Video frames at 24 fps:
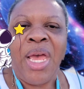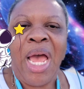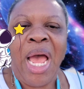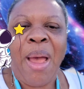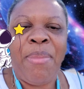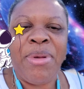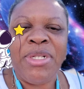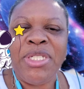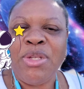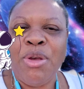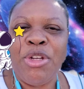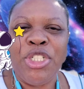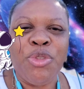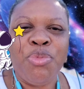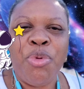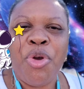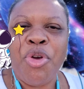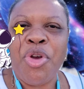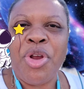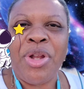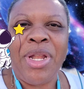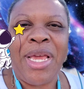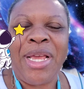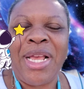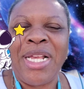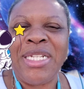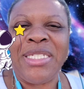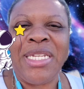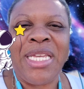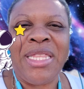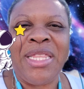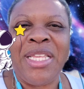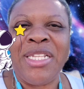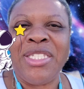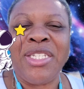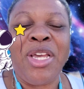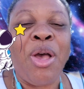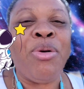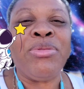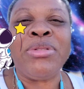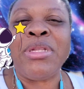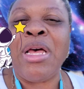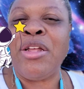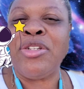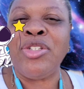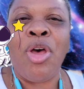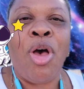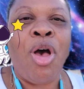I'm a social worker. Like I said, this
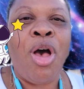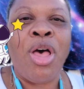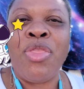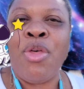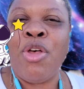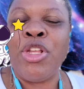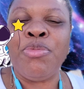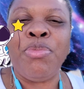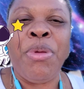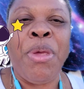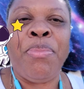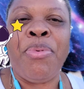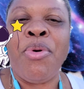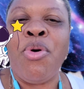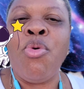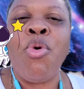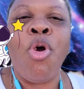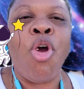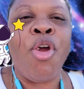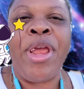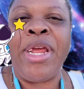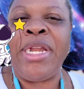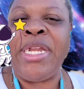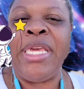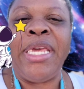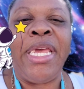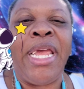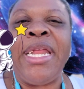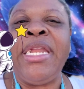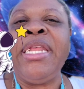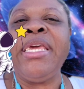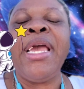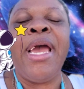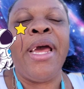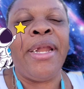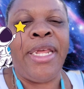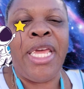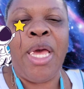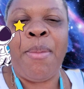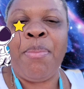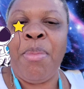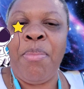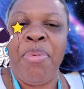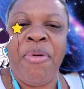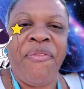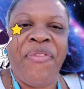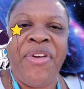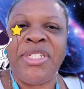goes out to all those people who are in any, any kind of
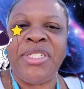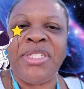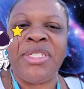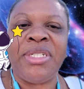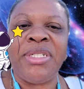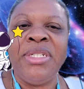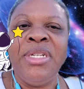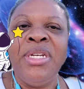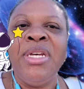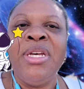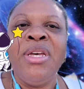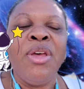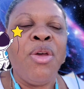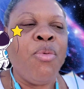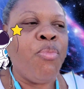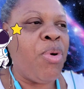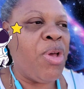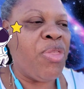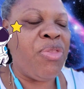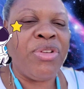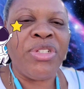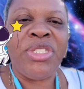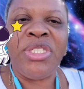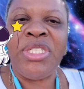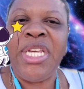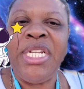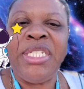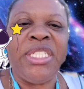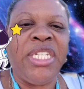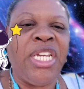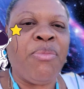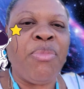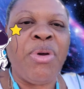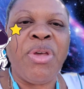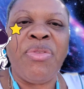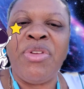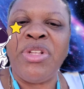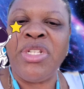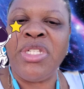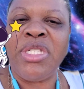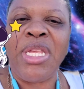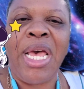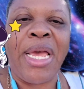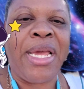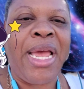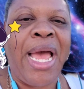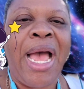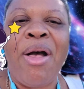helping profession, whether it's teaching, whether it's
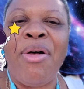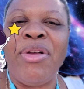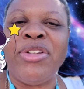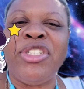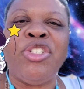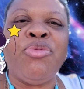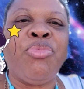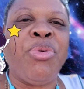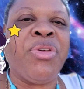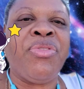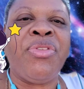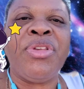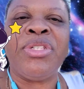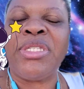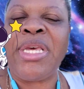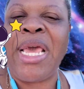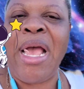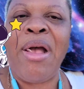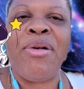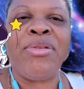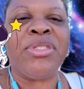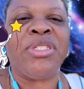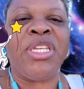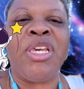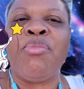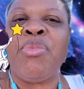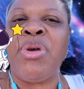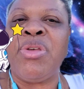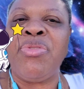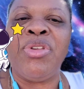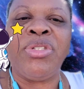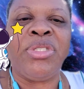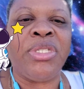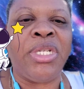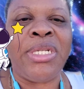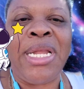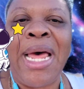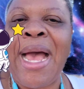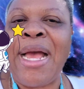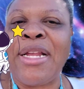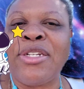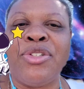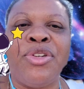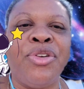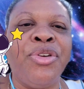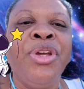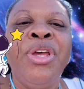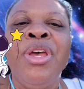psychology, whether it's counseling, whether it's a
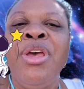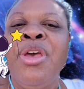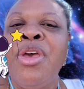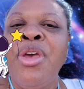doctor.